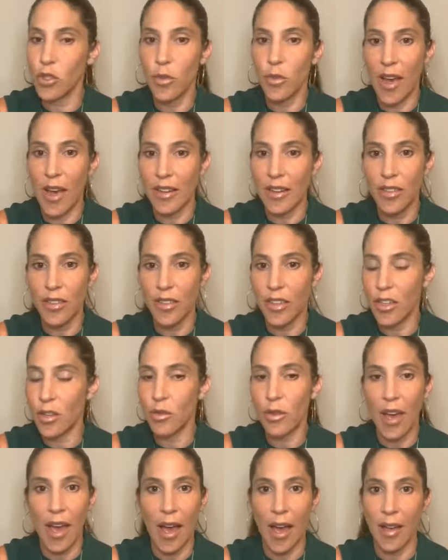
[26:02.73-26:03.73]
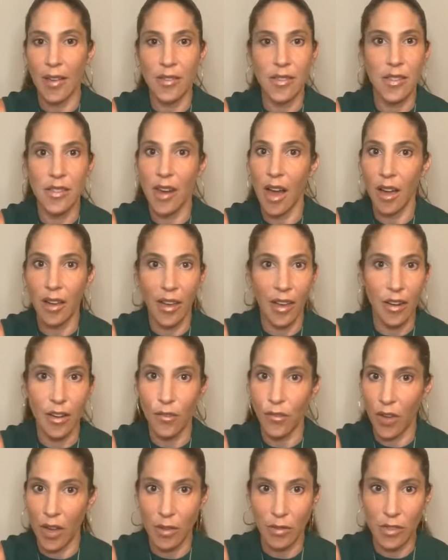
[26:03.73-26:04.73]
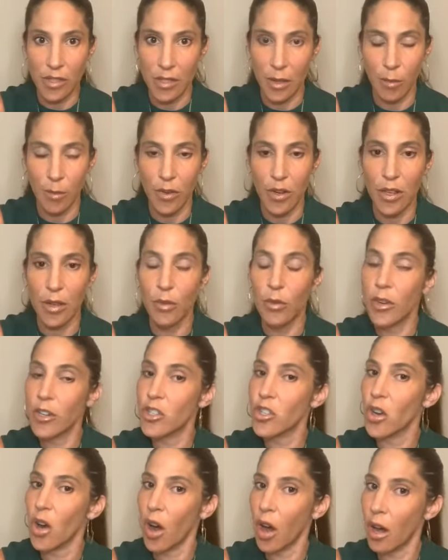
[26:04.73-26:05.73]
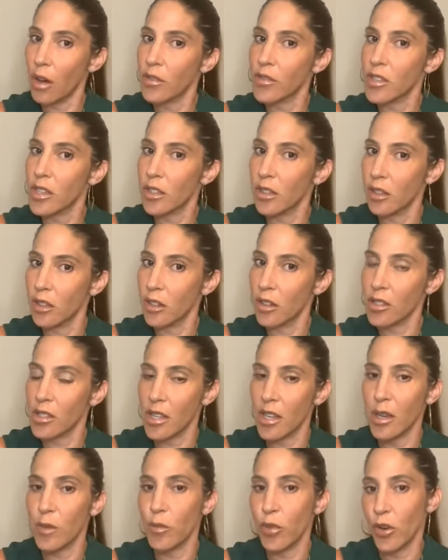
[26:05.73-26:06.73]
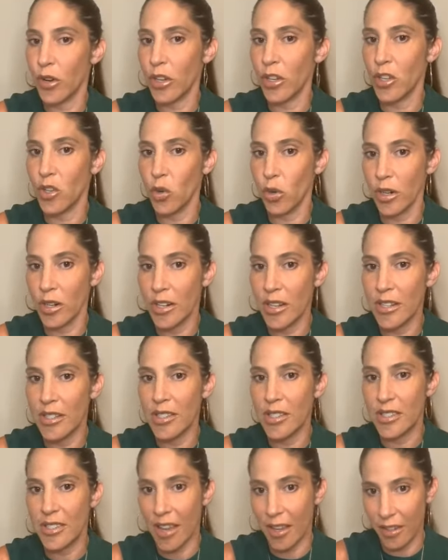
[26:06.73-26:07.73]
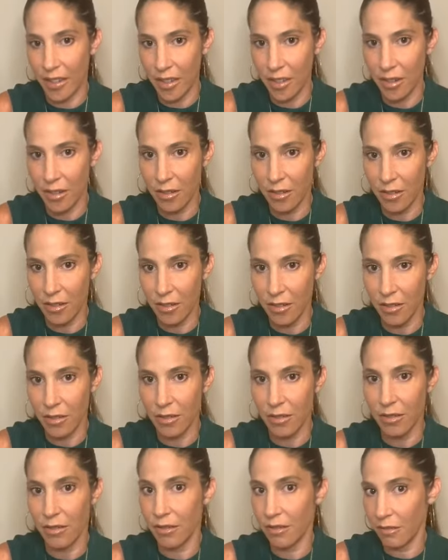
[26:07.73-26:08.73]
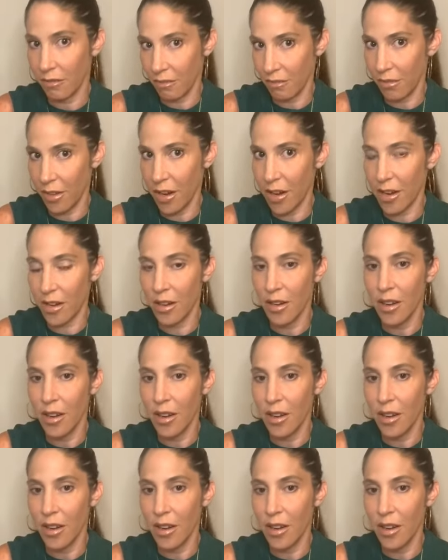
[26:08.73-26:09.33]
anything you can to not get in a fight with somebody, which often looks like putting your needs second, right?